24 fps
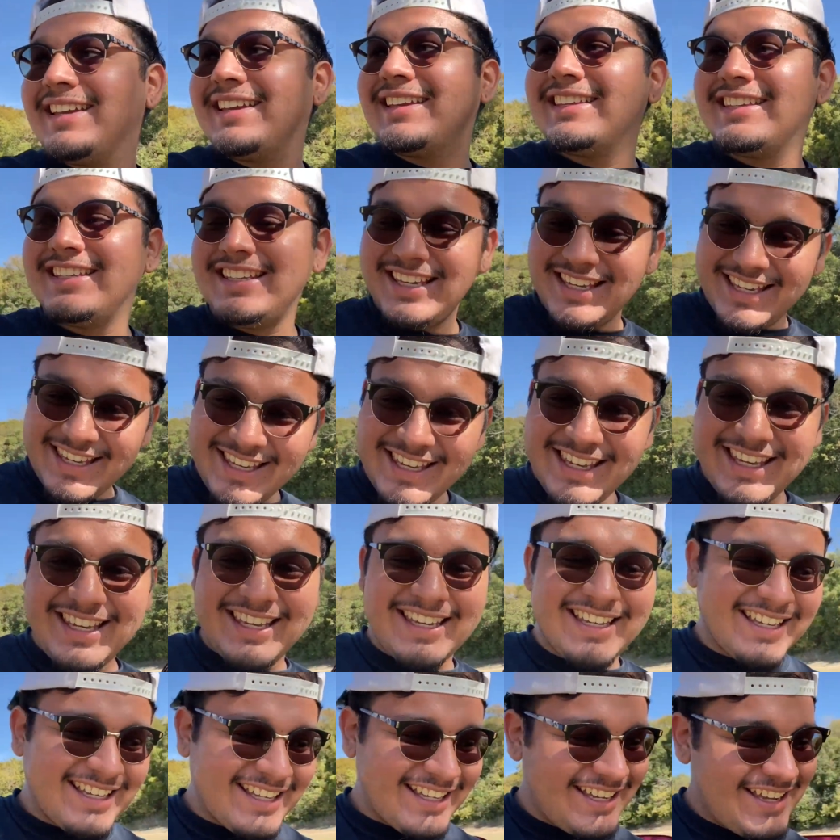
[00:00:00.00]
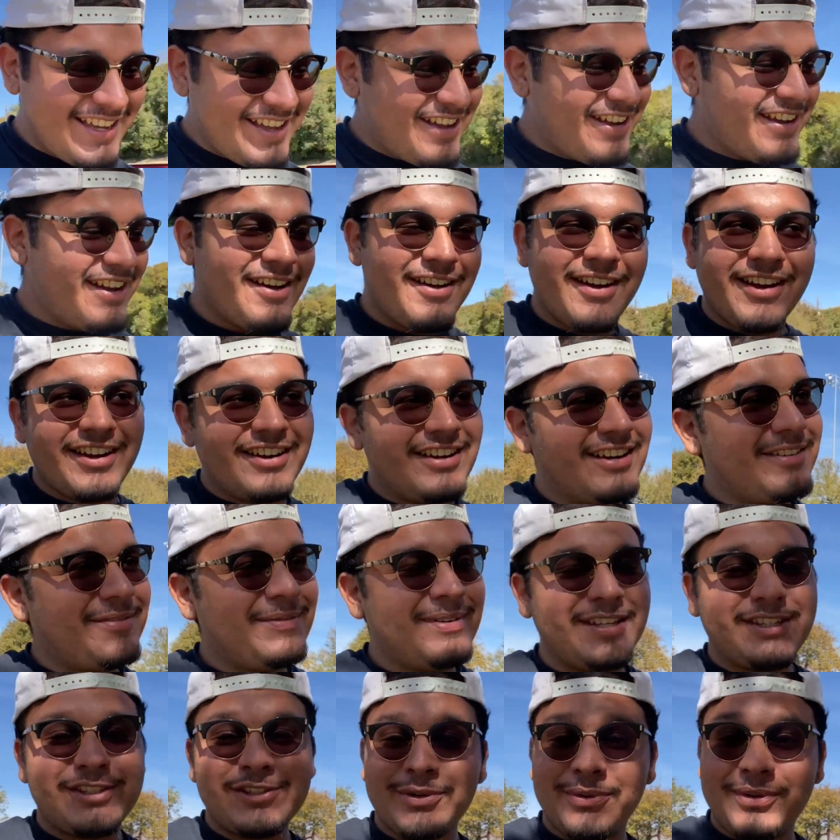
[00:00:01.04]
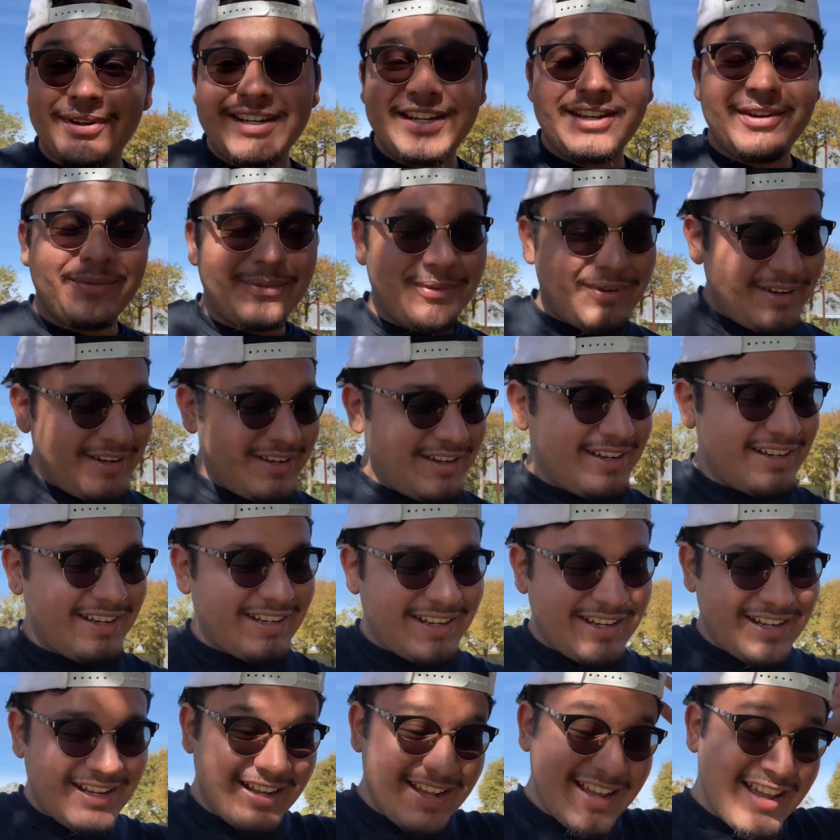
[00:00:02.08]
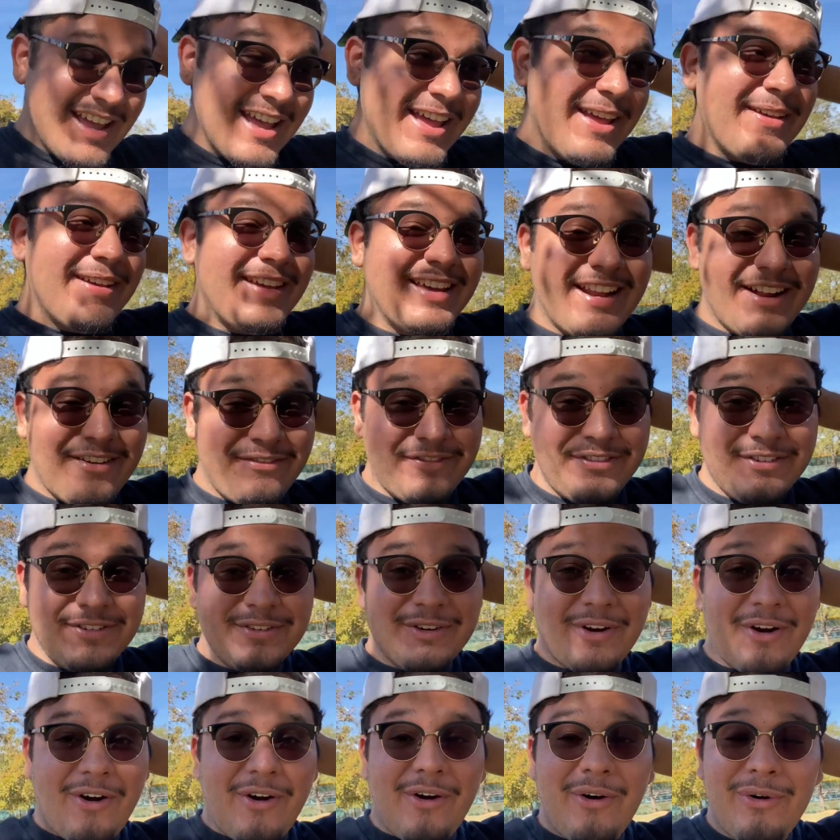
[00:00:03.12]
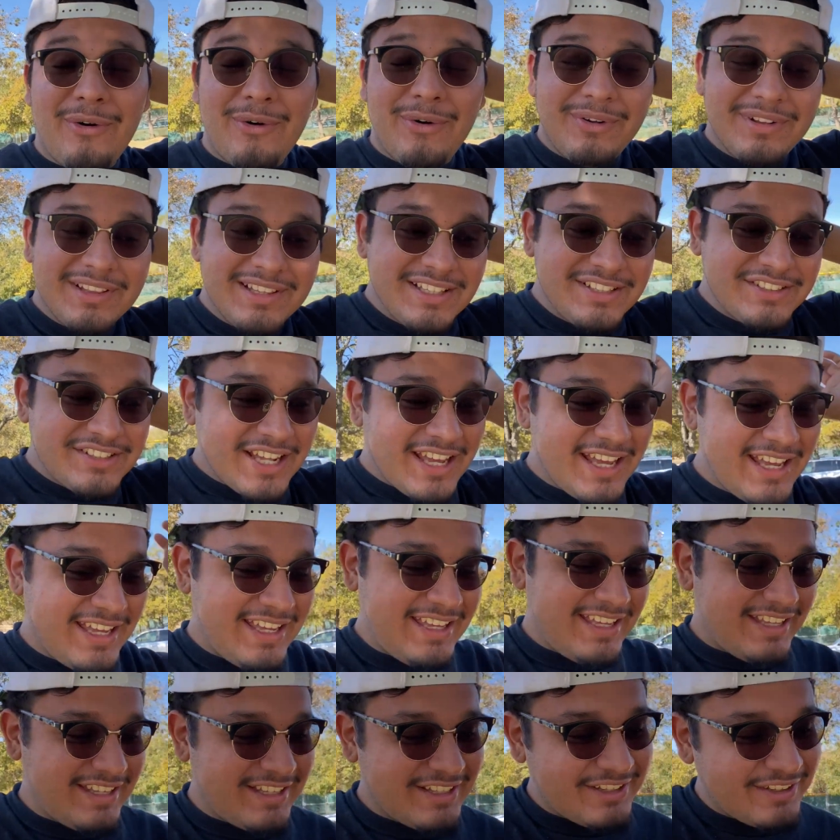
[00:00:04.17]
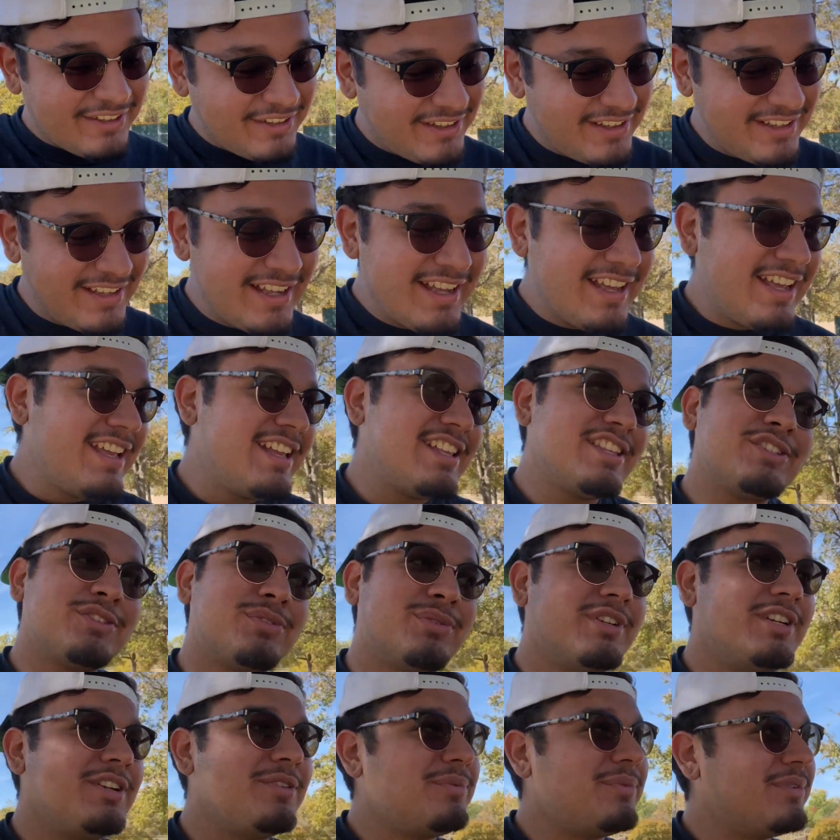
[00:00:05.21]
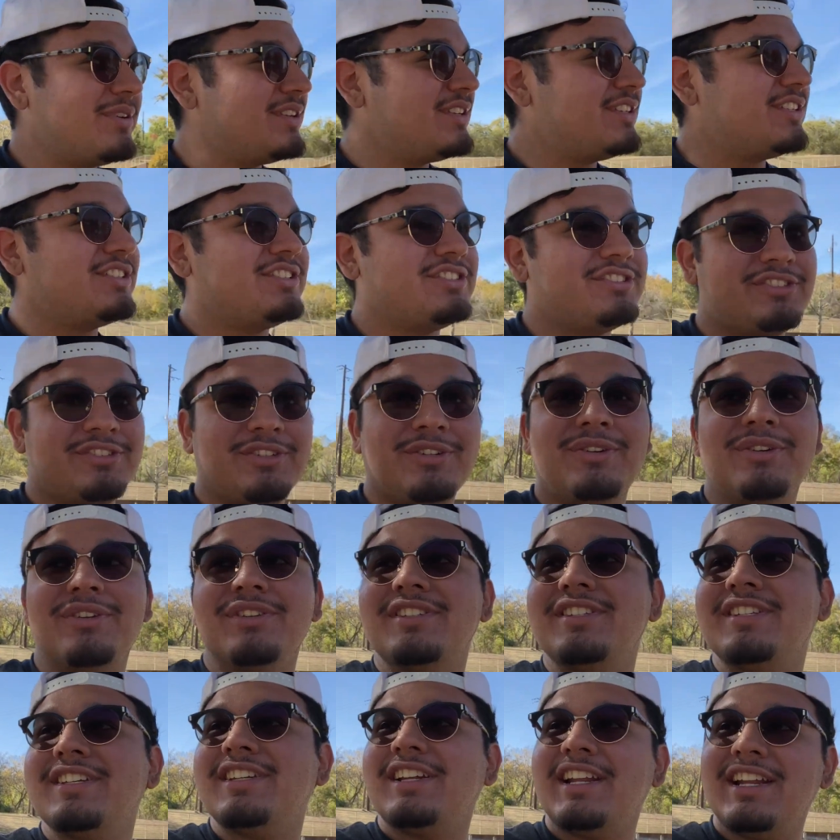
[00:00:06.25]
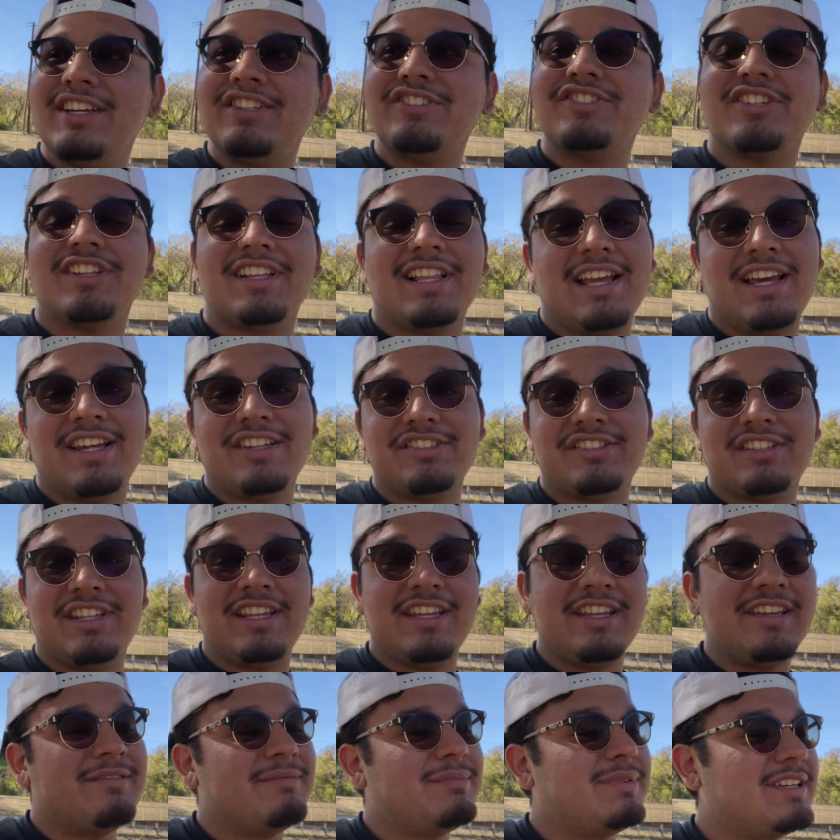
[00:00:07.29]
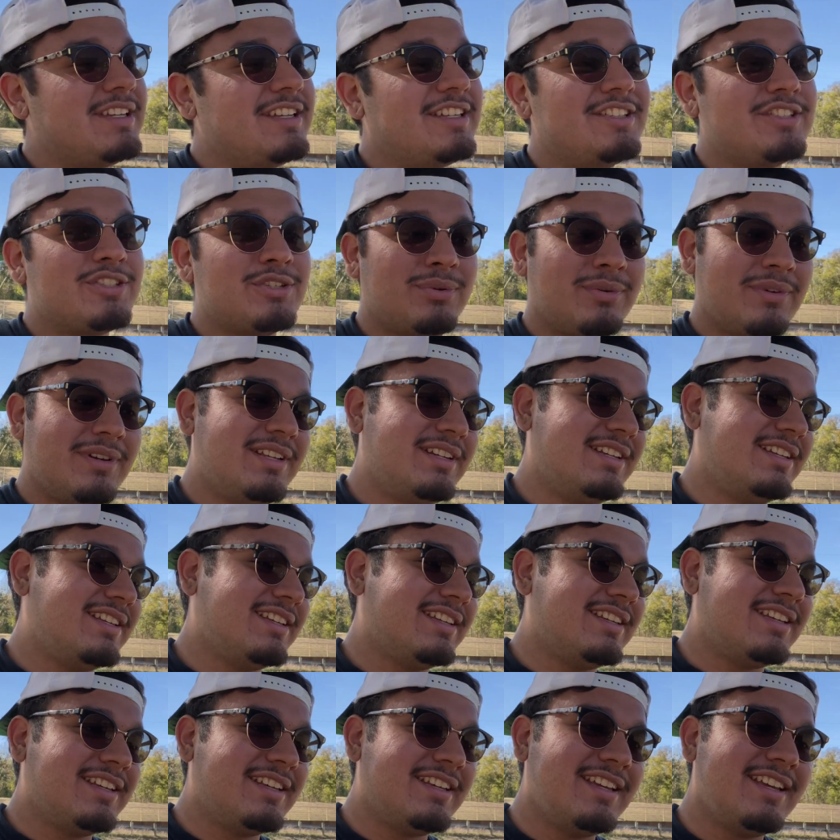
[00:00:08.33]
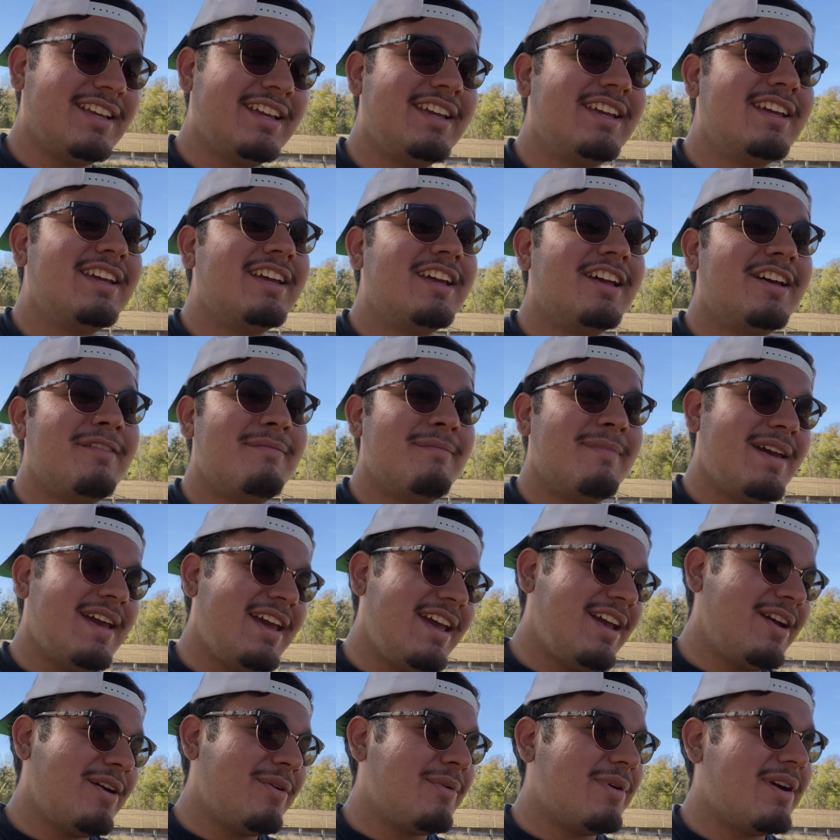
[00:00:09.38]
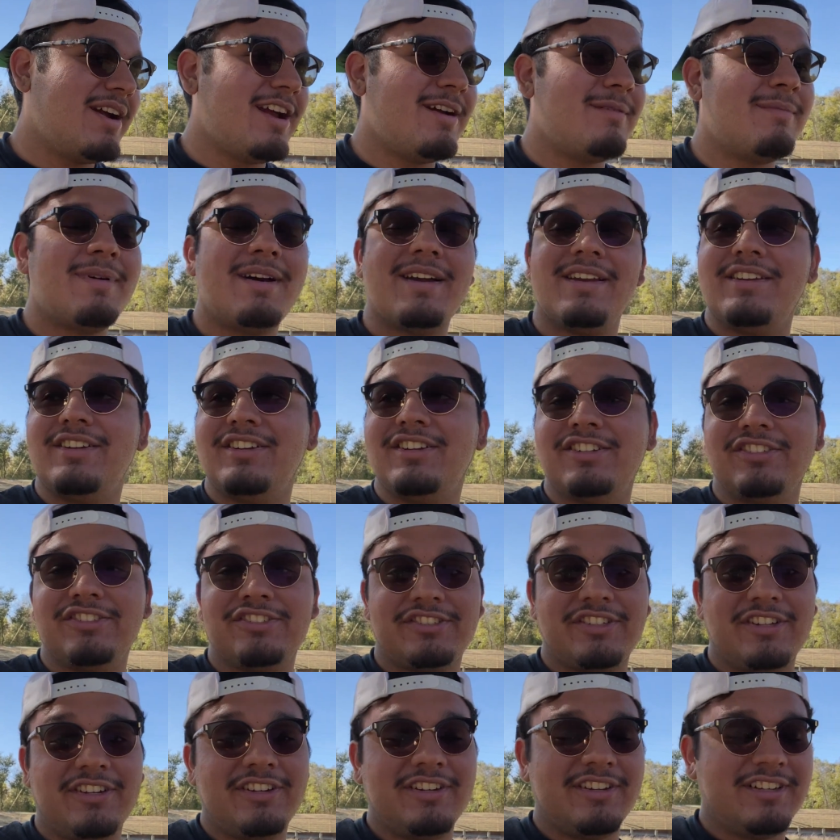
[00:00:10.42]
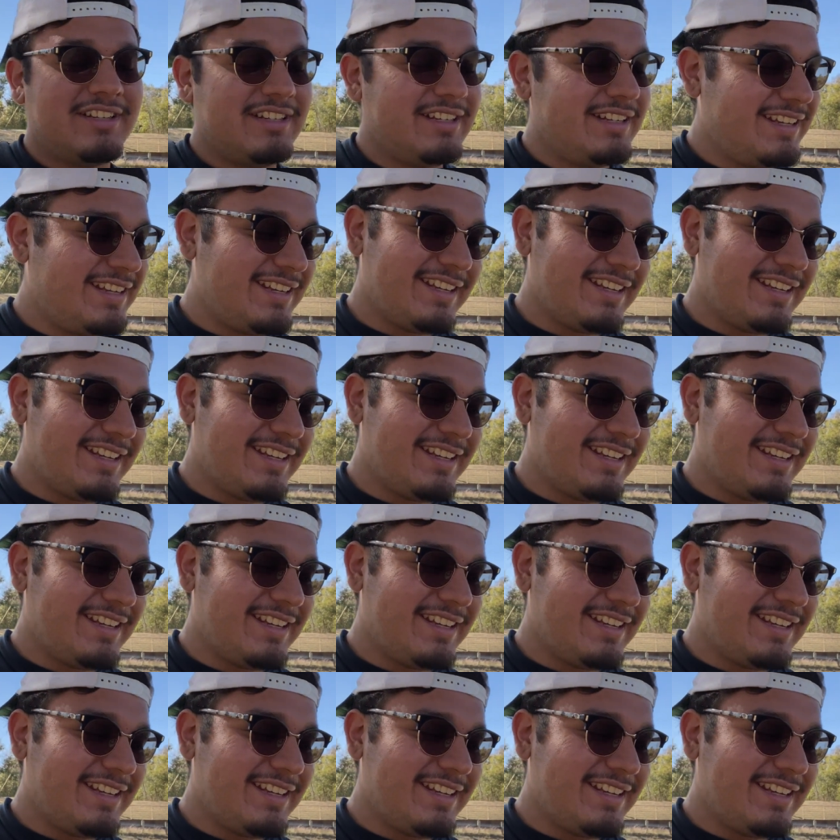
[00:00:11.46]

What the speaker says: Yeah, I'm gonna be 21, and I feel old as hell. 21 years old. Today's the last day being 20. Man, where have my years gone?